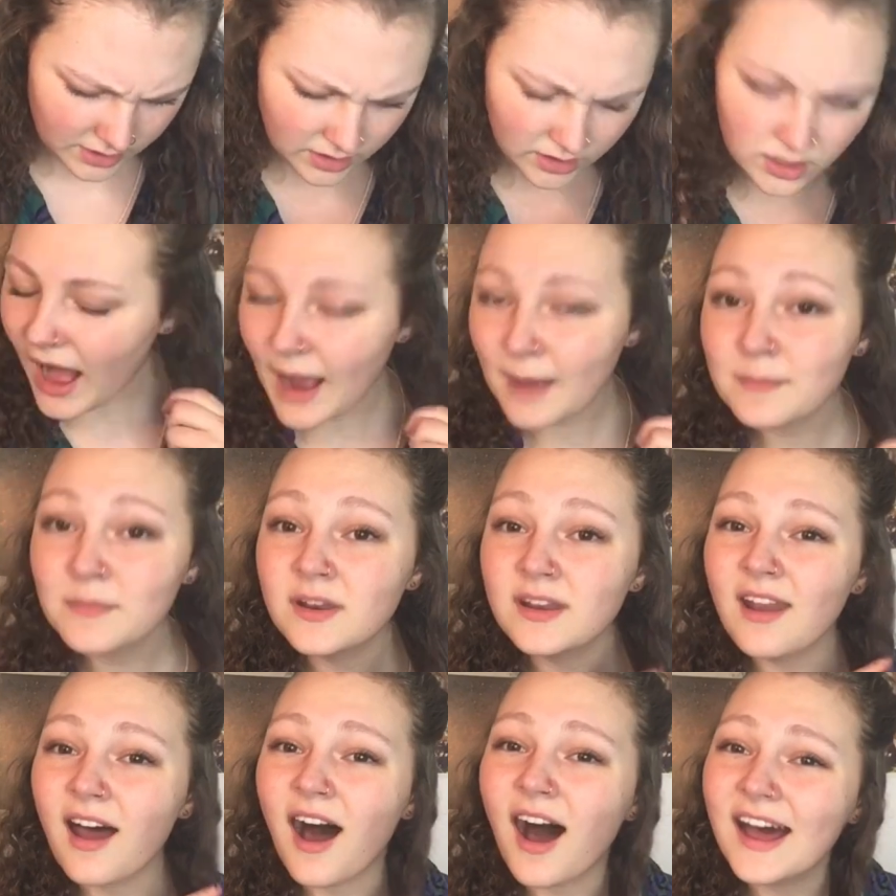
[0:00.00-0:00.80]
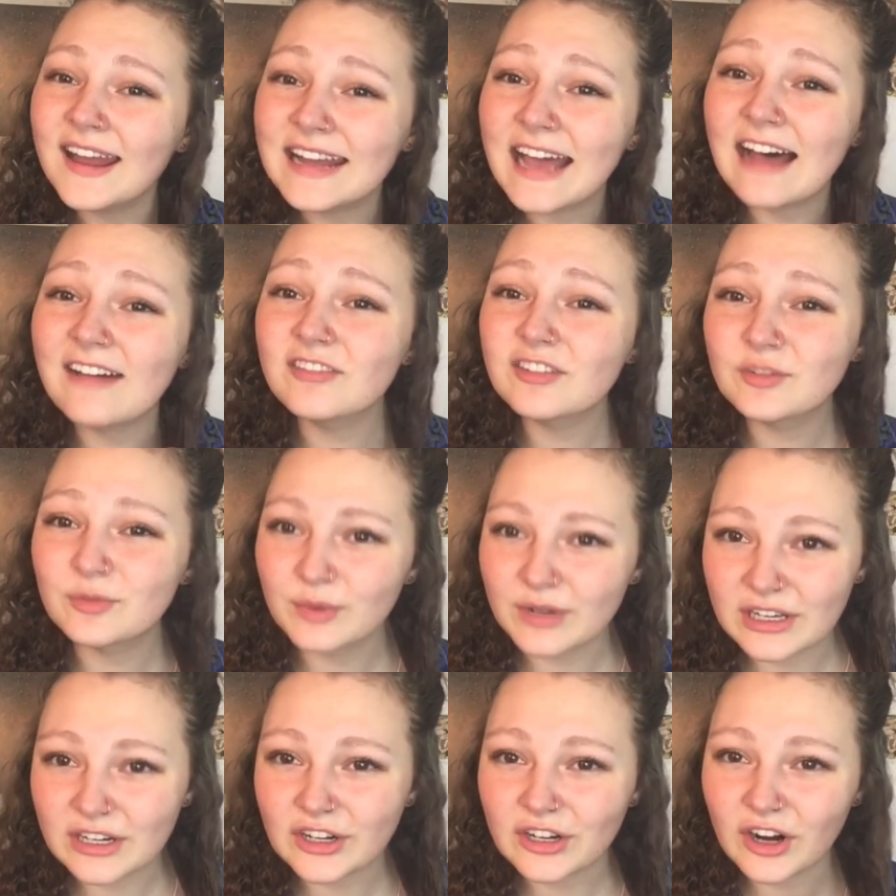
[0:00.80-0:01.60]
I'm not an avid
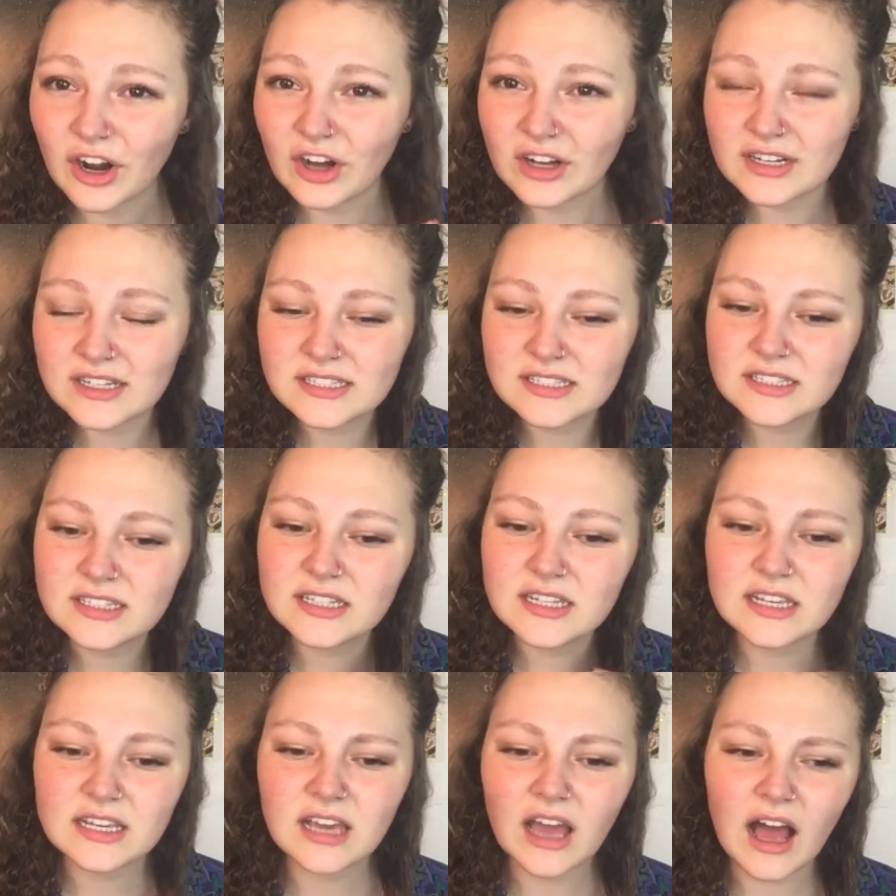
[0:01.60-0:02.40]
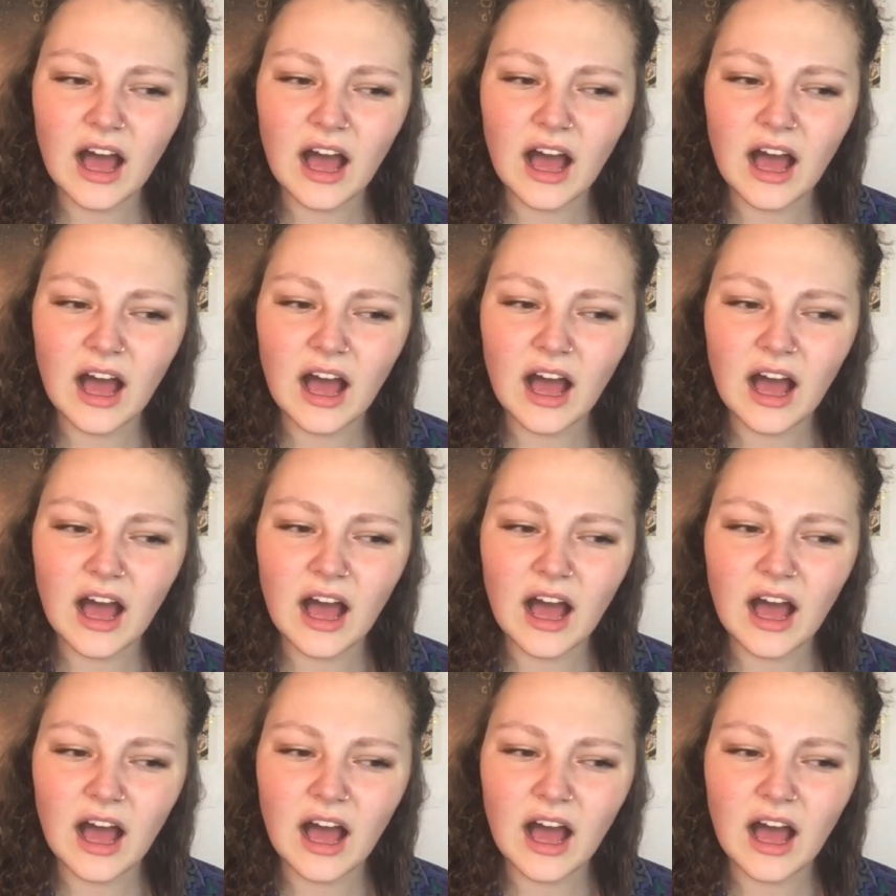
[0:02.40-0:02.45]
reader, honestly.